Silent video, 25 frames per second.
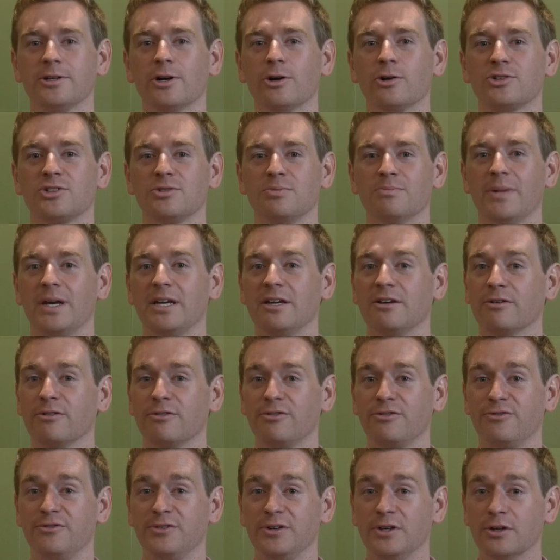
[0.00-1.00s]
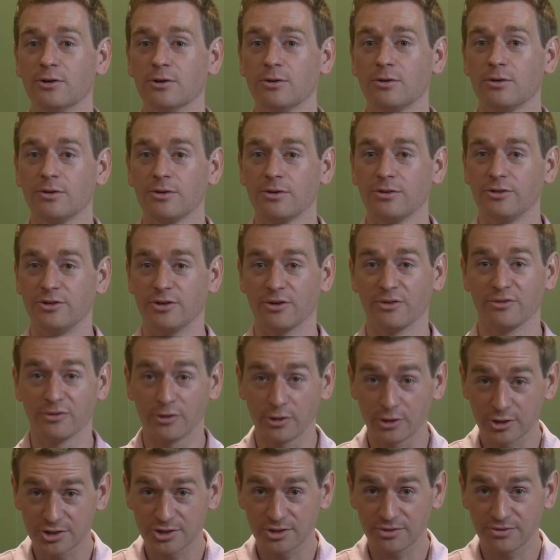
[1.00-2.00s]
notes may feel
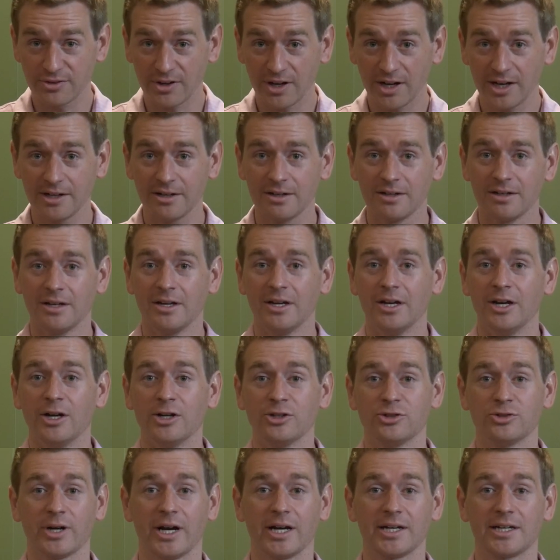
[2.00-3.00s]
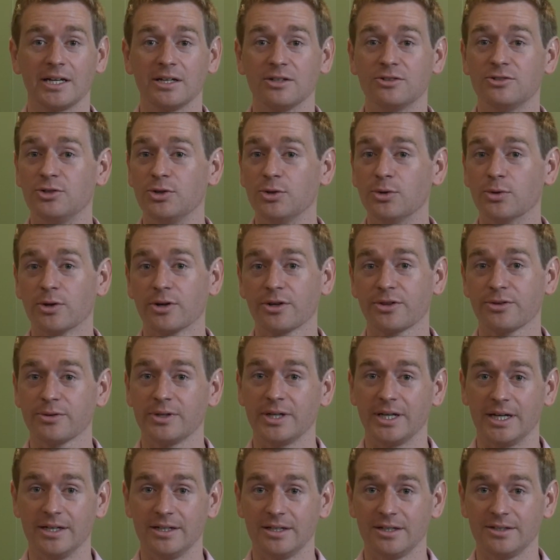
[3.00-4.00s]
diversified, tracking 2 or
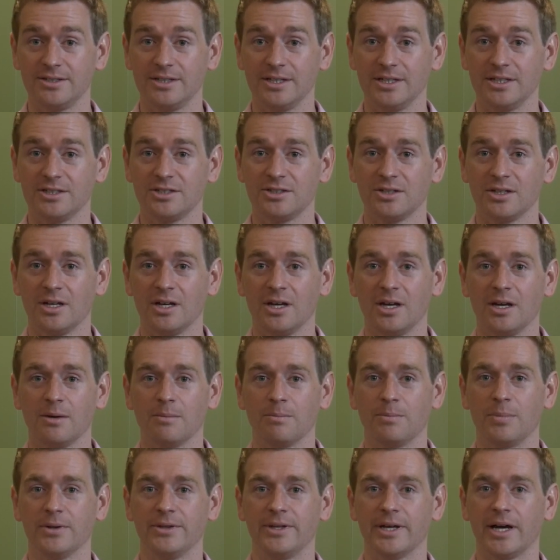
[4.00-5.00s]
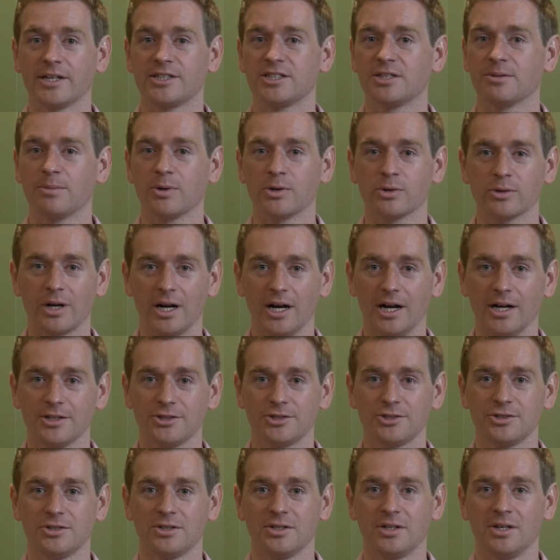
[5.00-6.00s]
3 indices, but that's a
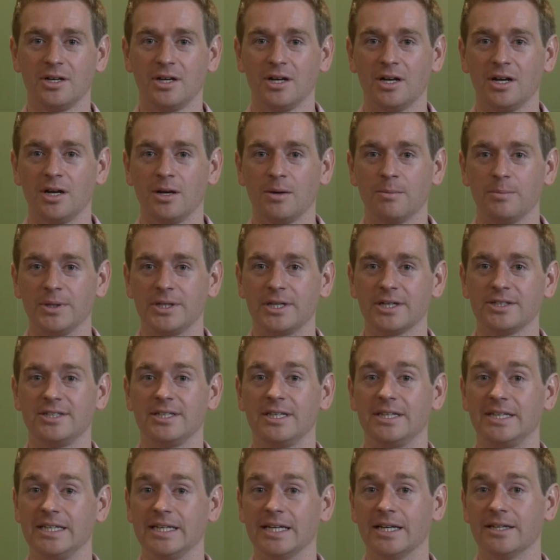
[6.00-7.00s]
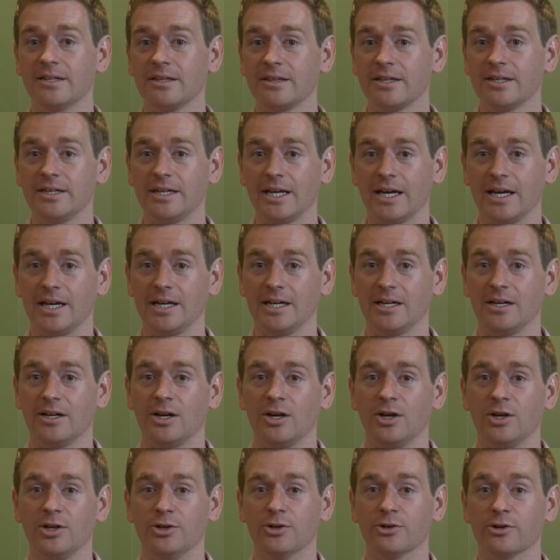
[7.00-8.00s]
mirage. Because at the end of the day,
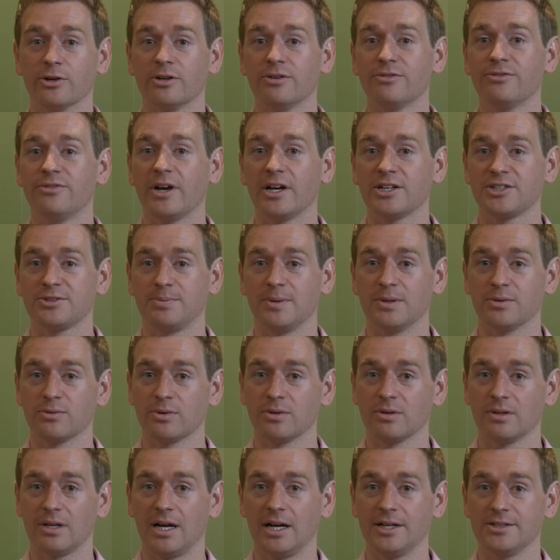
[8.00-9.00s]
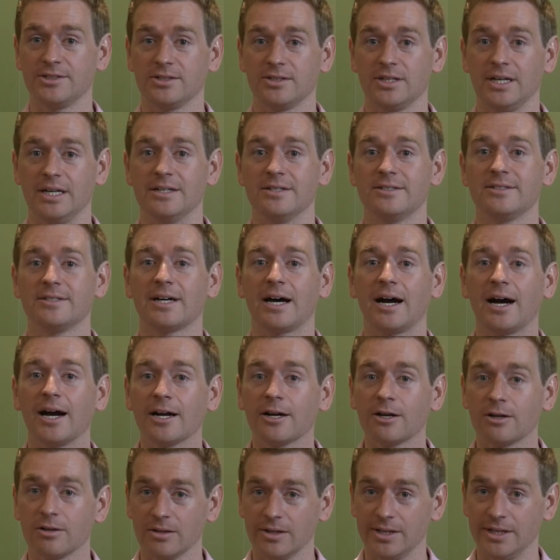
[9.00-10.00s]
your investment relies
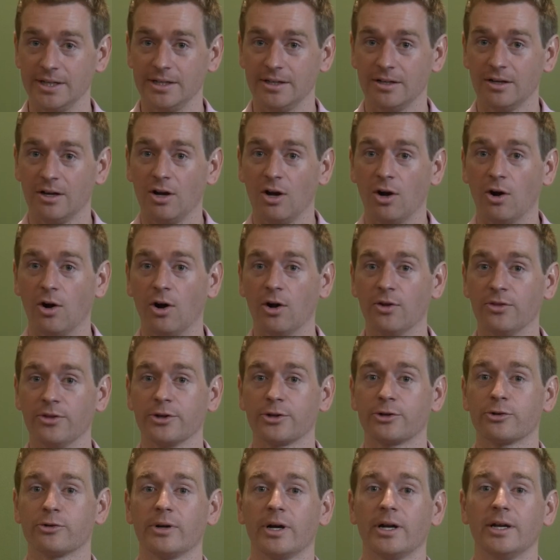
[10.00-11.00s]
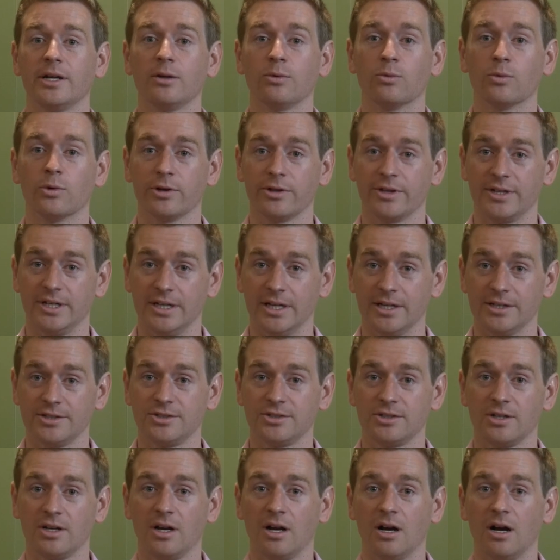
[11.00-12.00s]
entirely on the
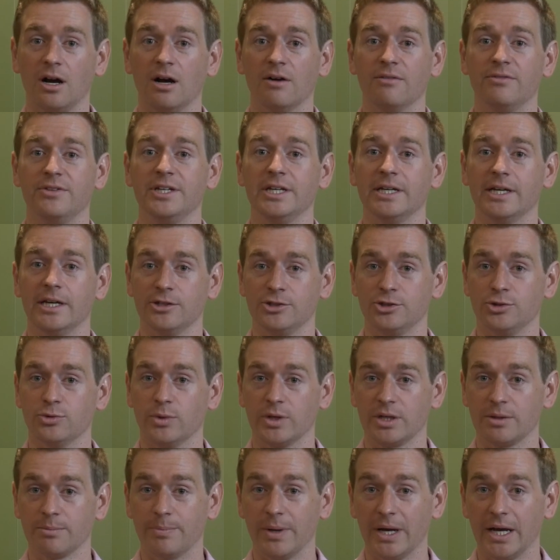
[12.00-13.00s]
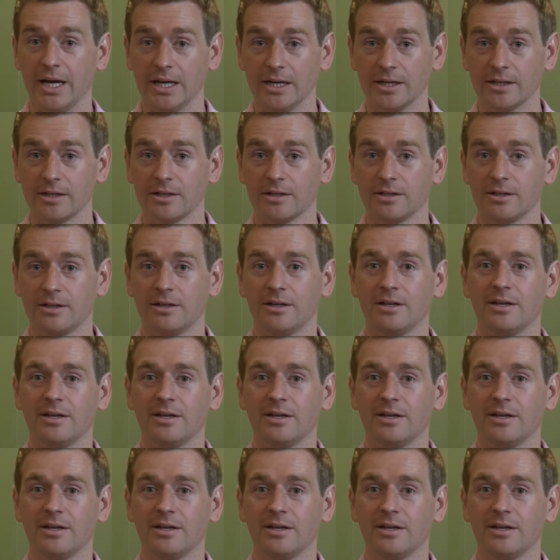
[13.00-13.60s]
creditworthiness of the issuing bank.